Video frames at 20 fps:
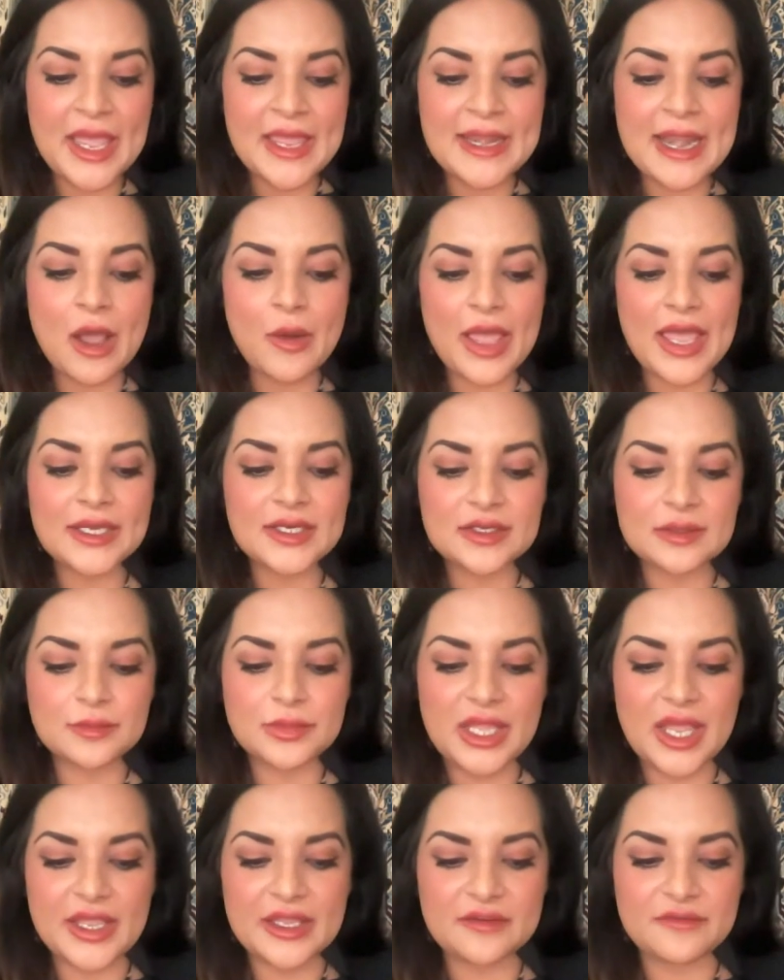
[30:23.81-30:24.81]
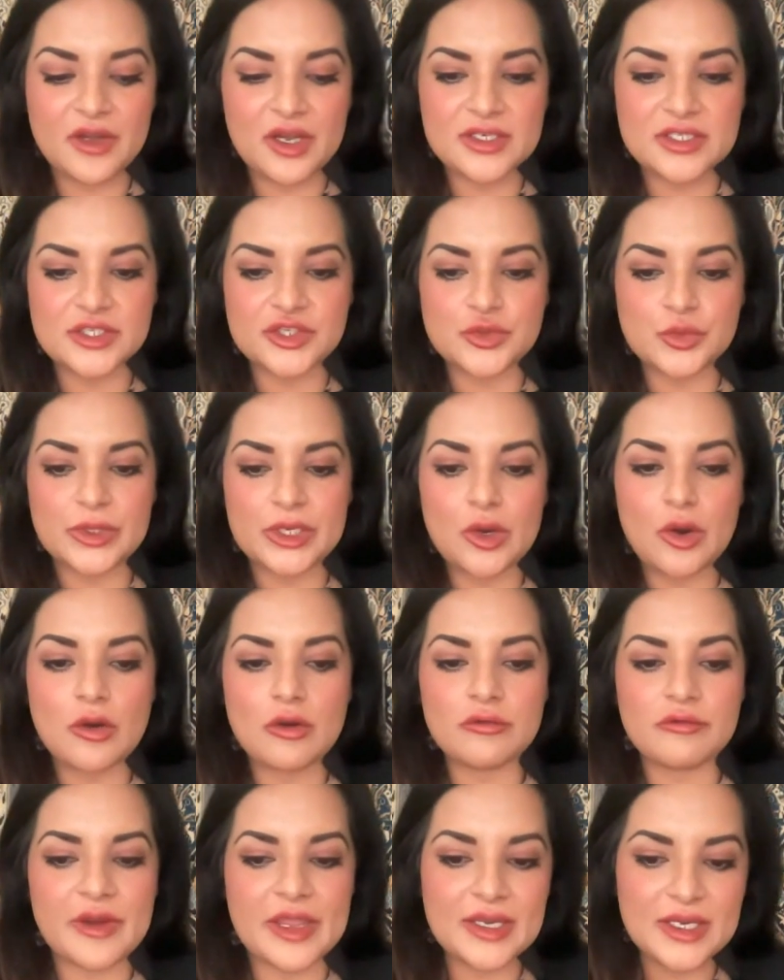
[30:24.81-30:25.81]
Now at Comply Advantage, we
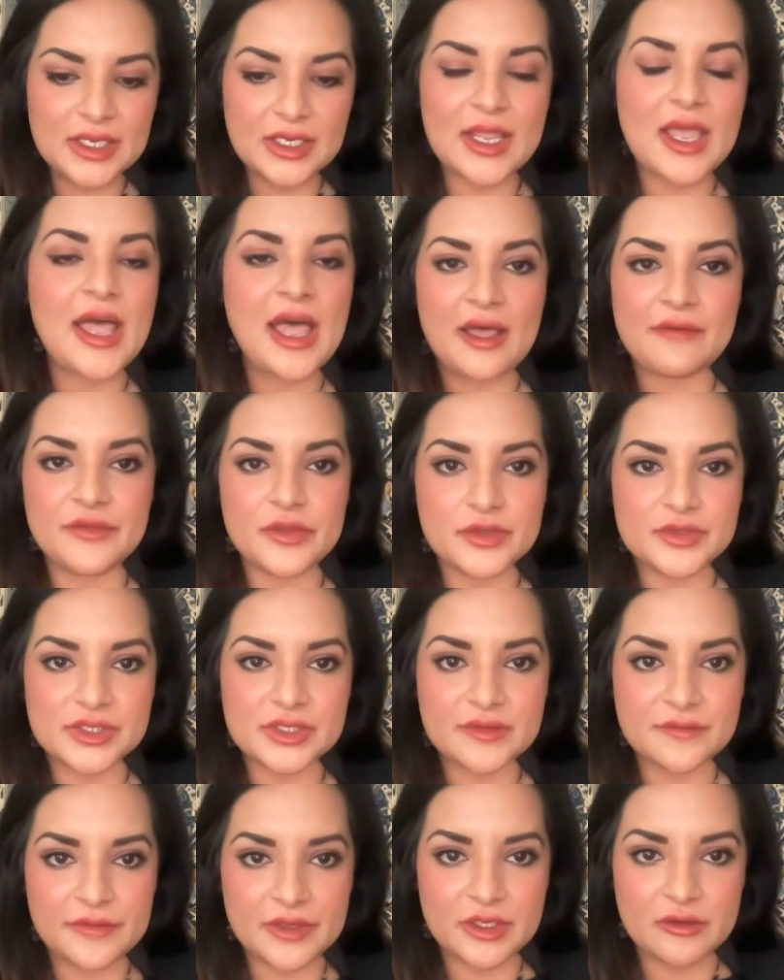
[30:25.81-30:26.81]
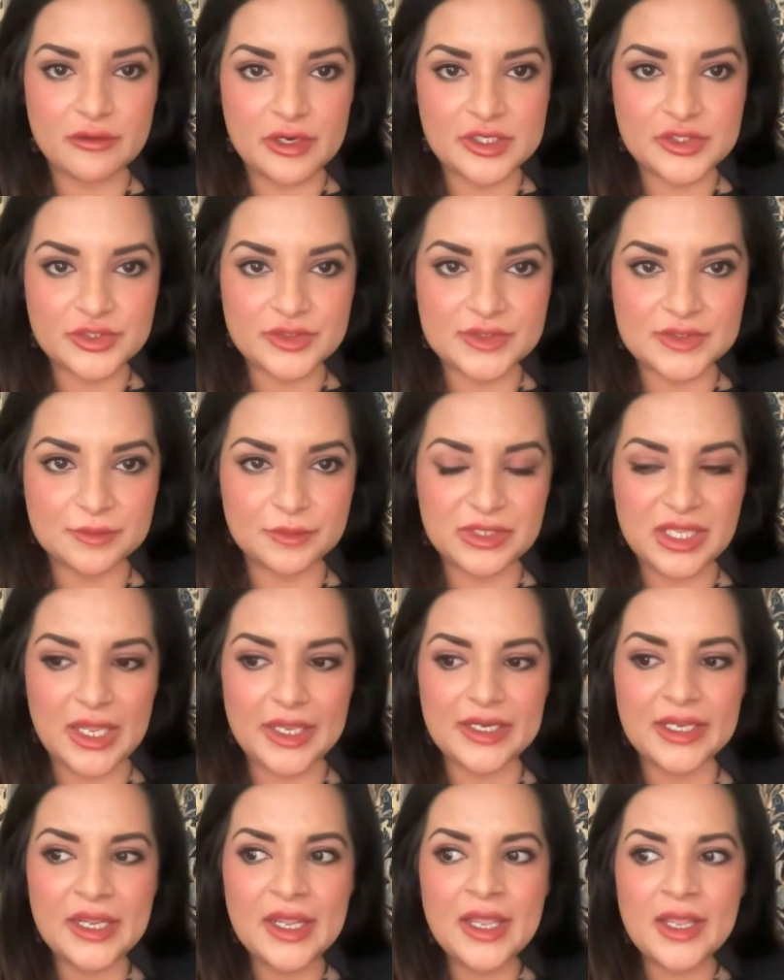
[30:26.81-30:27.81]
already have those configurations
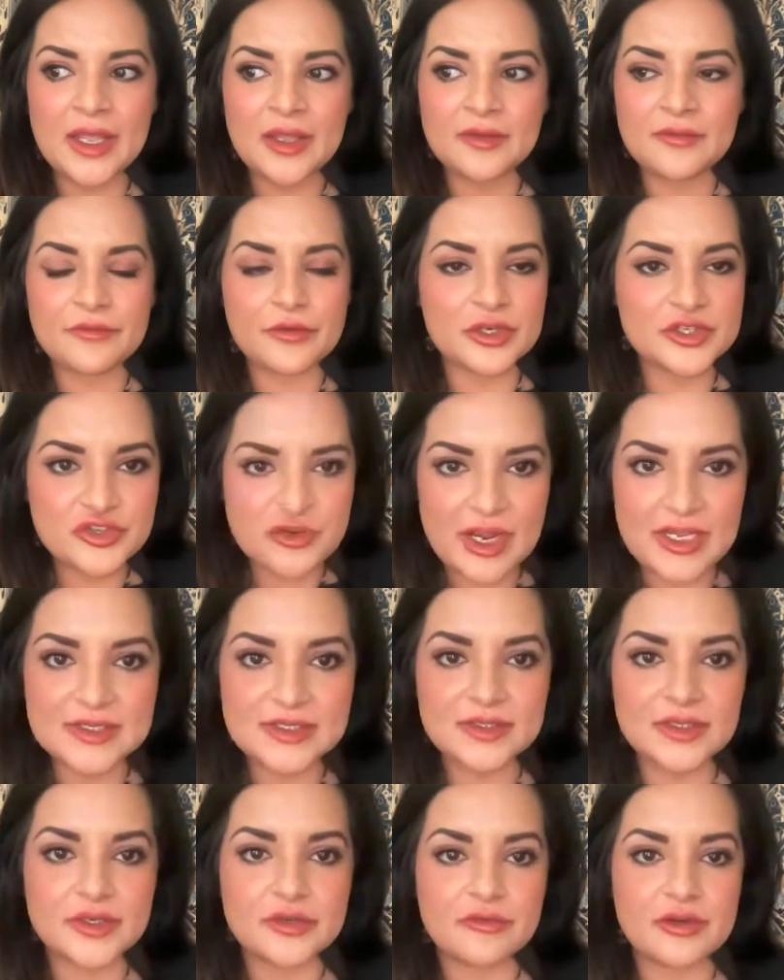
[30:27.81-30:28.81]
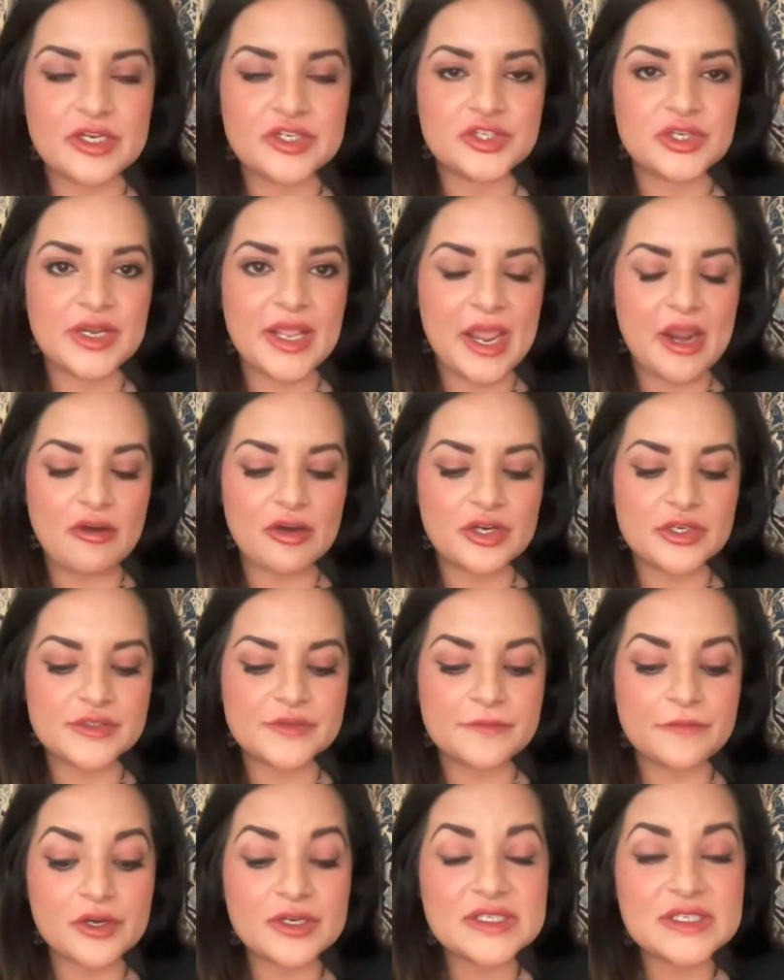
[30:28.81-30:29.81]
applied for transliteration errors,
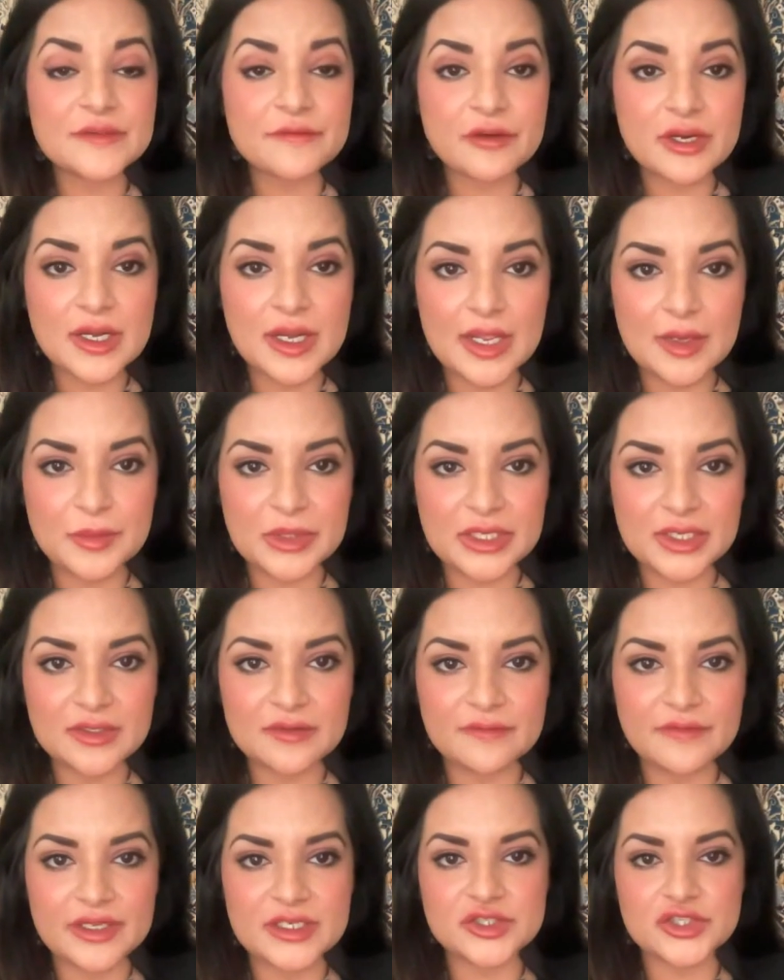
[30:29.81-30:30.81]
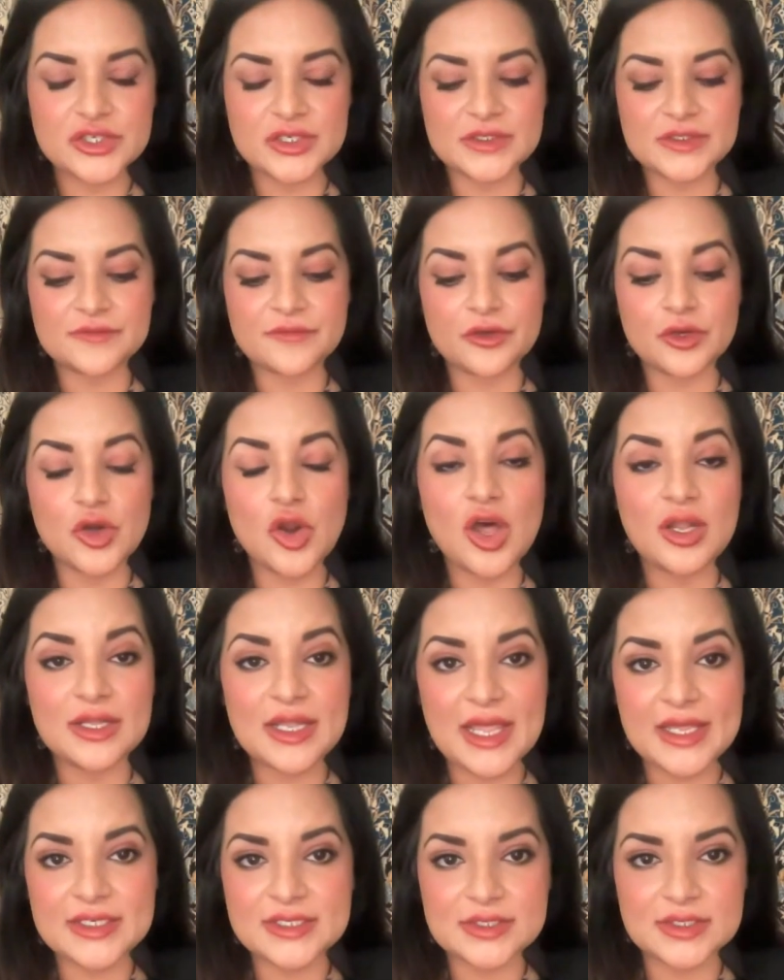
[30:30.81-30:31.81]
for different naming conventions, for
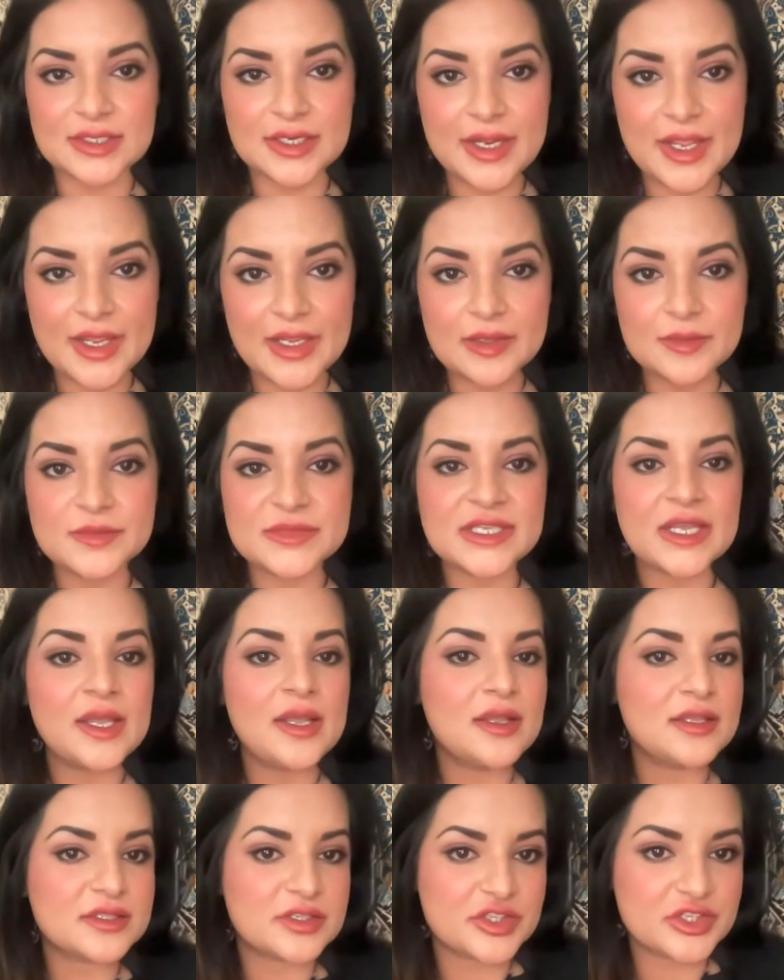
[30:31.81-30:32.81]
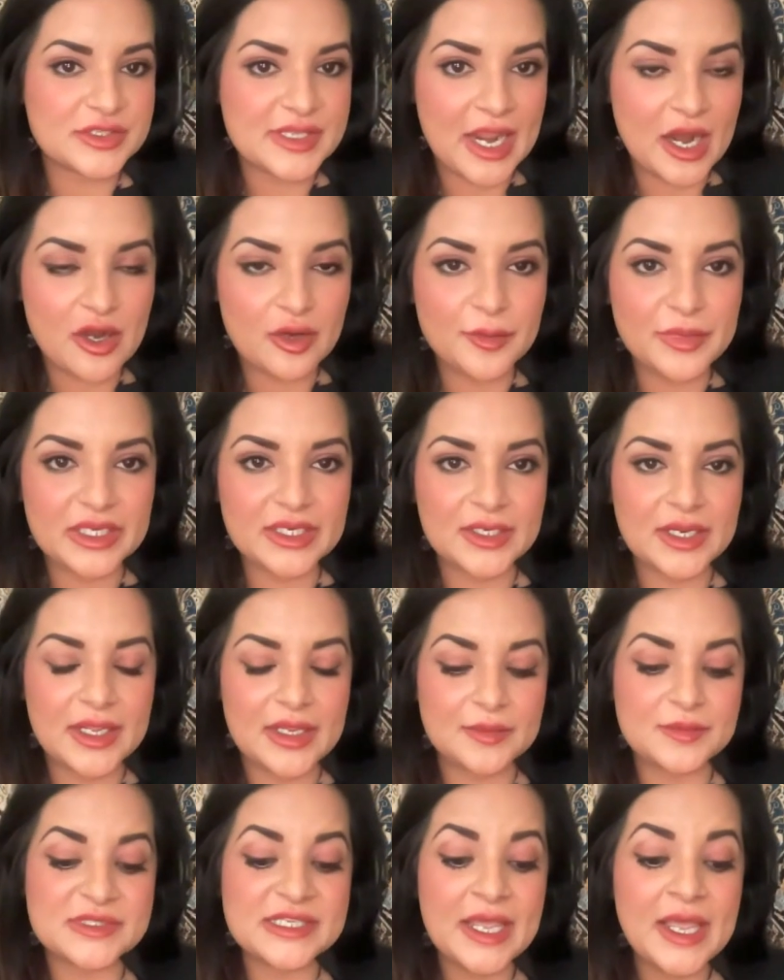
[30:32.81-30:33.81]
non-Latin names, such as Arabic
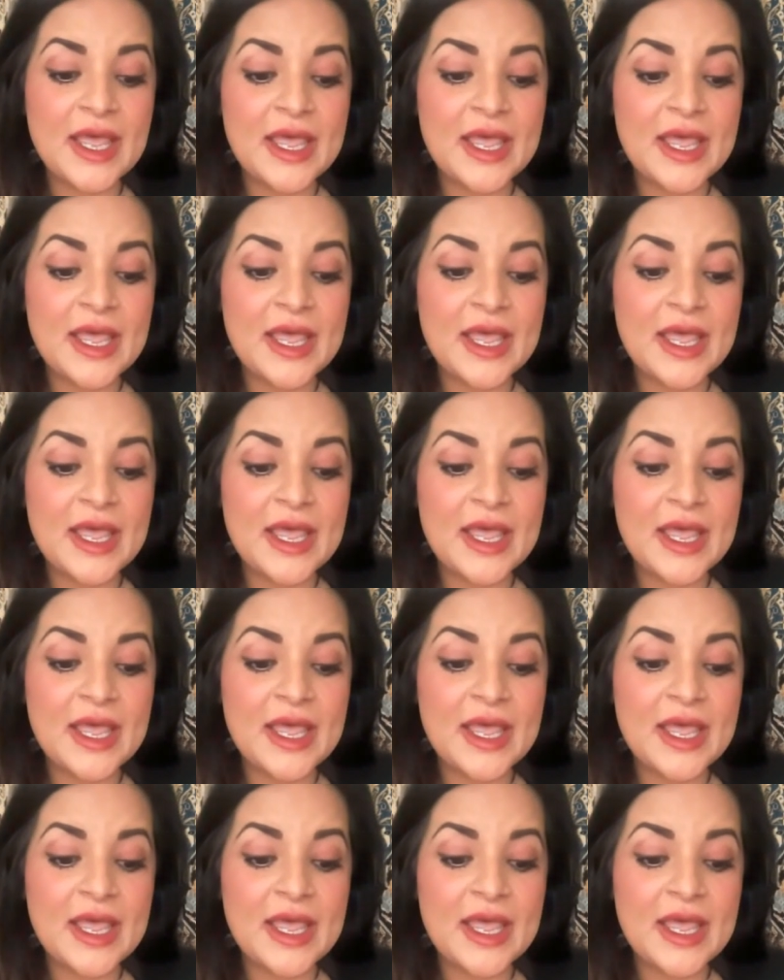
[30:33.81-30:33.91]
names,